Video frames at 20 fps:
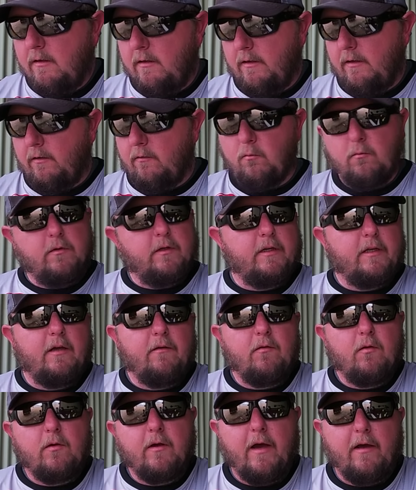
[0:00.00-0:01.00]
I just wanted to
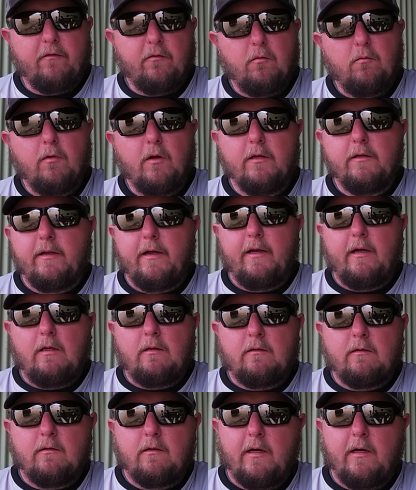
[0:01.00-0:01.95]
give you guys a rundown.